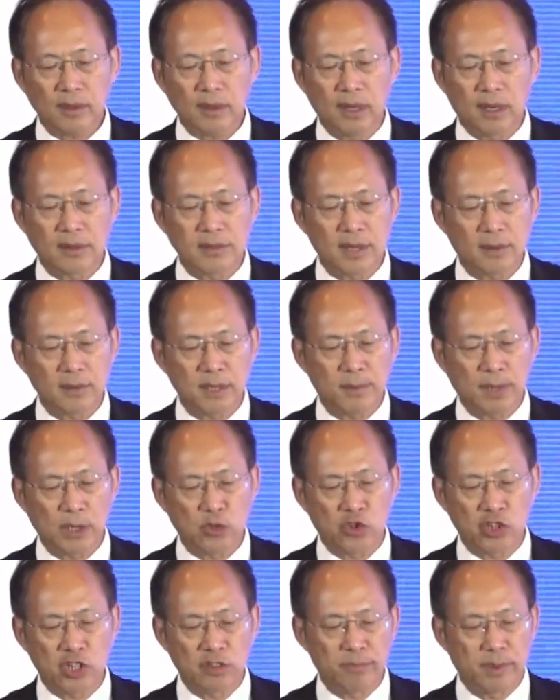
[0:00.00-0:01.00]
some of the
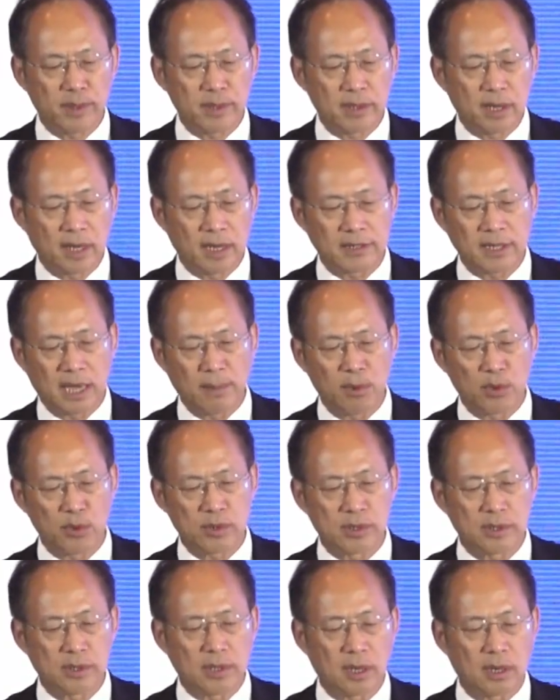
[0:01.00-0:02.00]
achievement, example
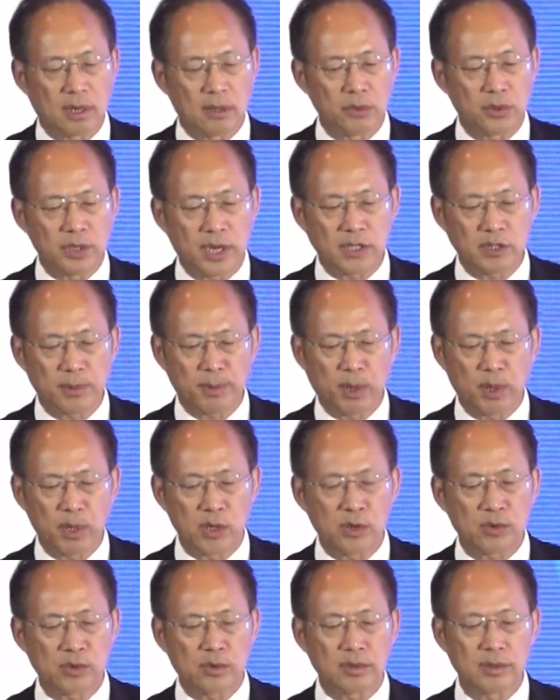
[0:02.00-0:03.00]
in lunar
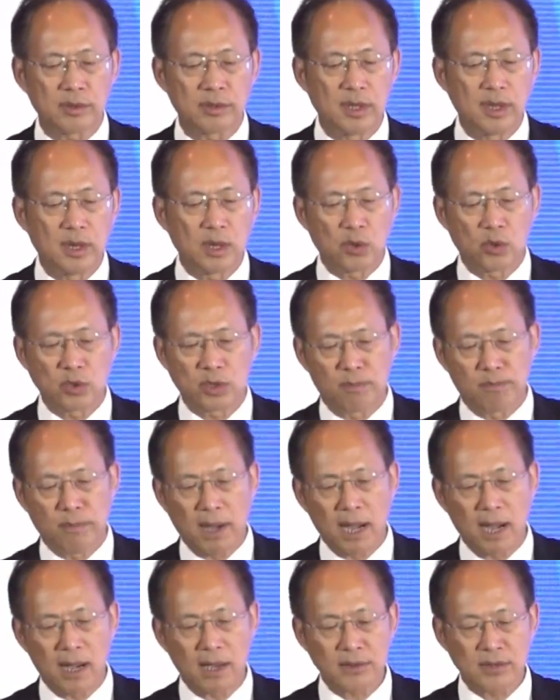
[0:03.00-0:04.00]
exploration, going to
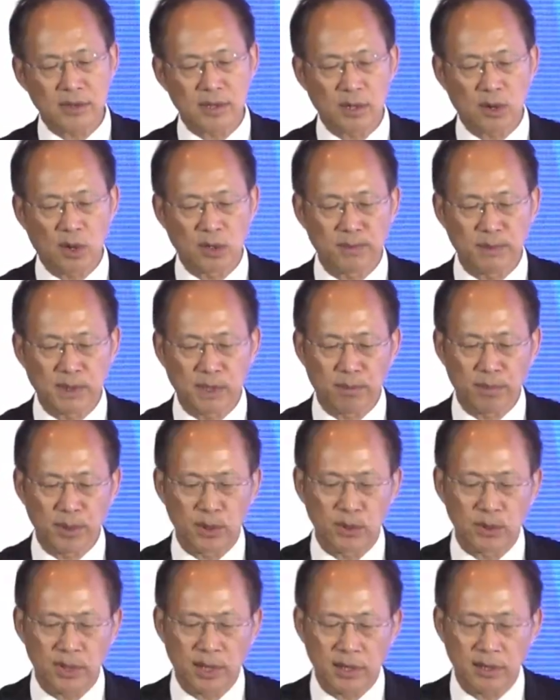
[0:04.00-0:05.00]
Mars, quantum
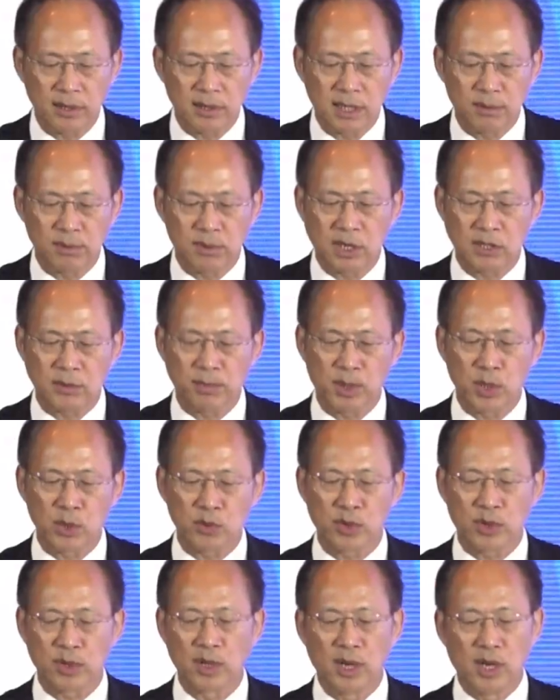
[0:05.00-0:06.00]
computing, deep sea
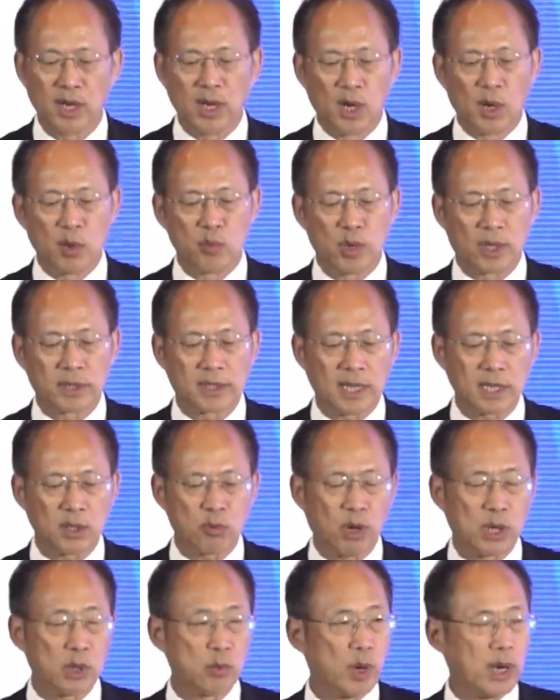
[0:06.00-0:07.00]
exploration, we have done
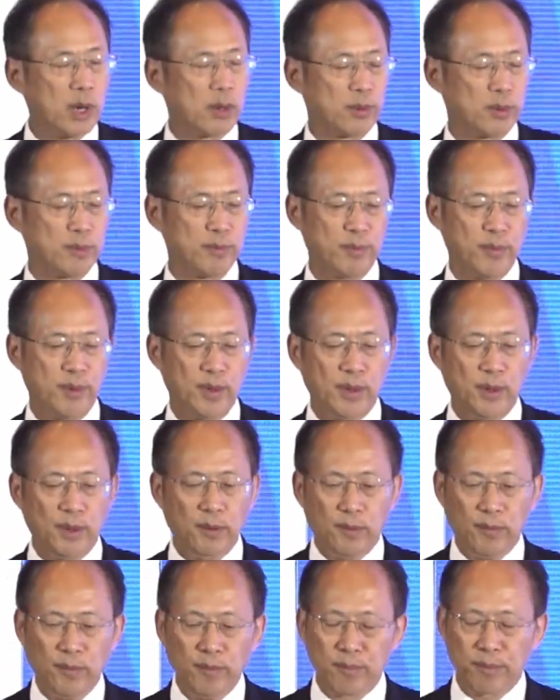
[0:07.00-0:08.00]
quite well.
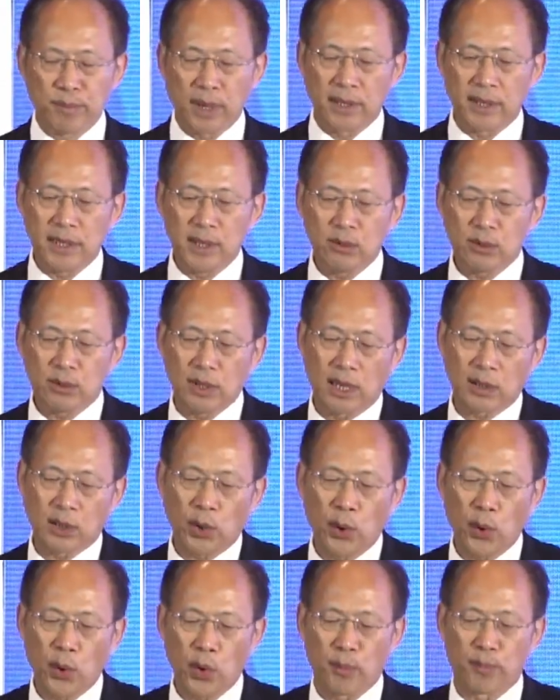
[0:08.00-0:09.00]
But new a
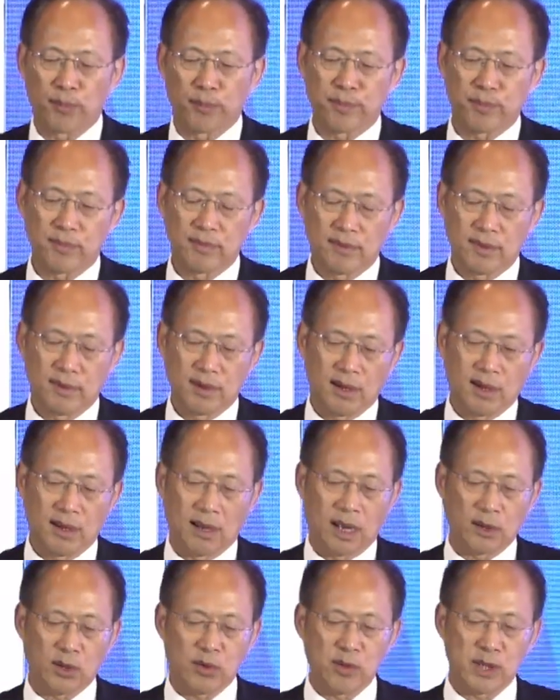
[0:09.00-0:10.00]
term,
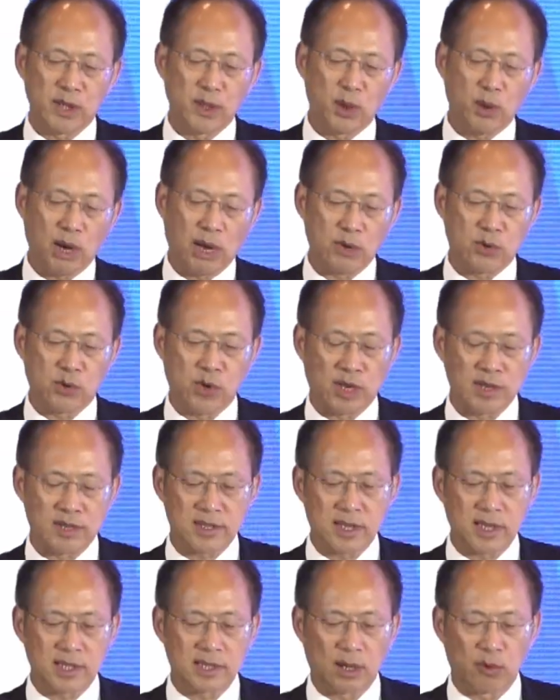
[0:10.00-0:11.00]
I don't really know how to
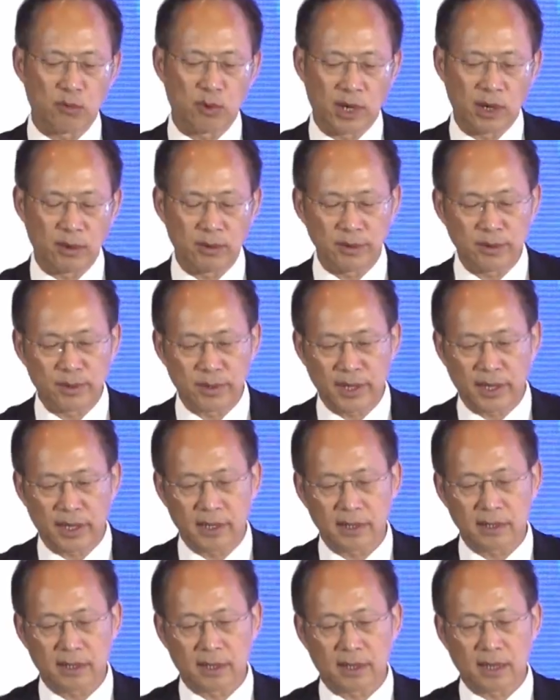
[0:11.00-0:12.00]
translate that well,
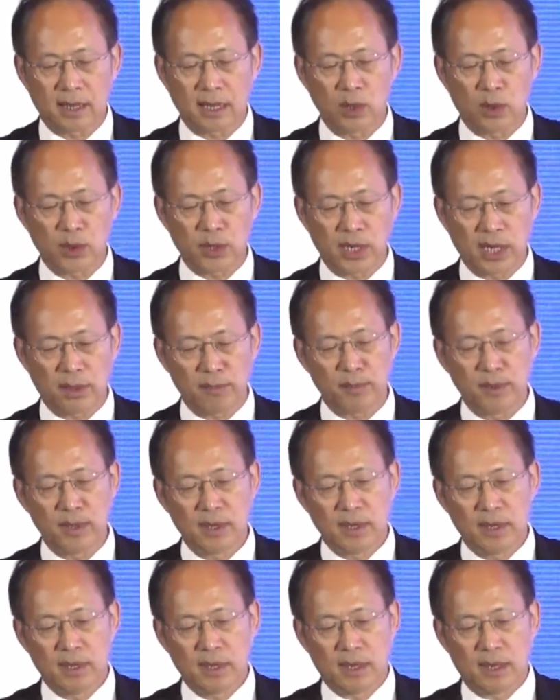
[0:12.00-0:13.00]
okay? I look it up.
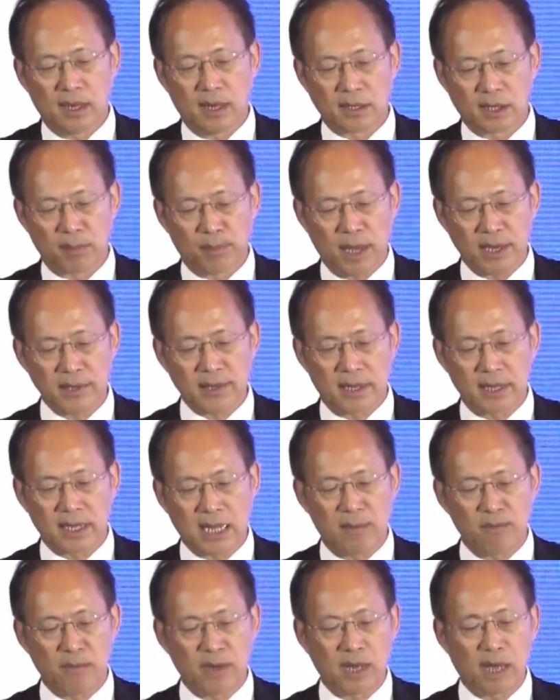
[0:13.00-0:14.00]
The best I can
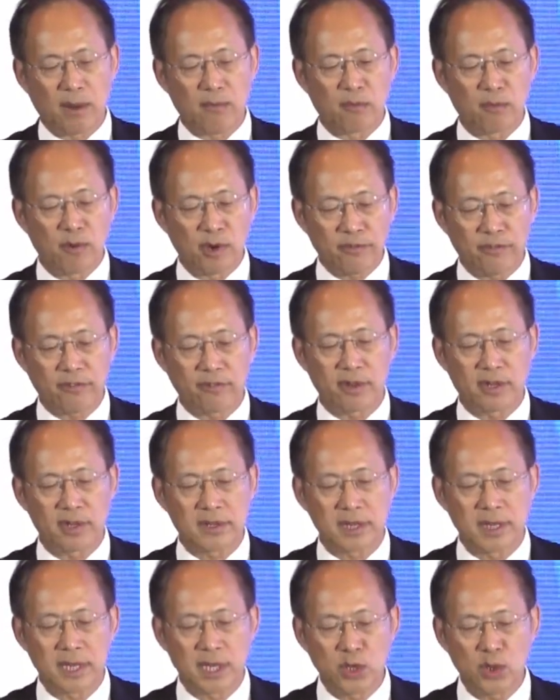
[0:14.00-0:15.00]
come up with
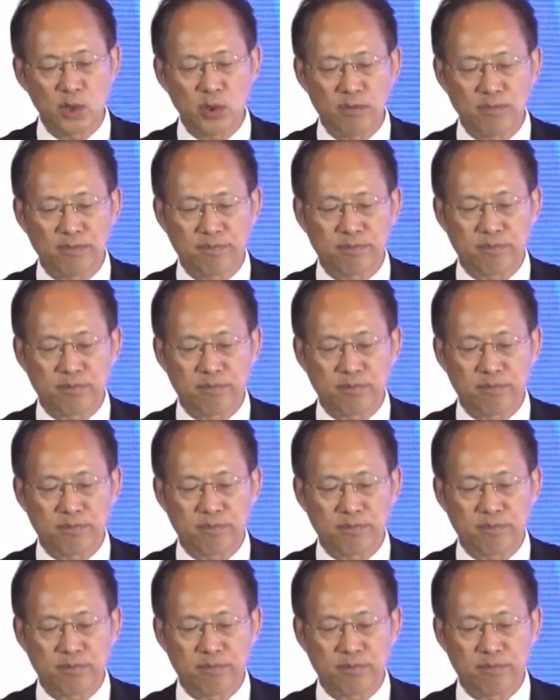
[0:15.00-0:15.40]
is new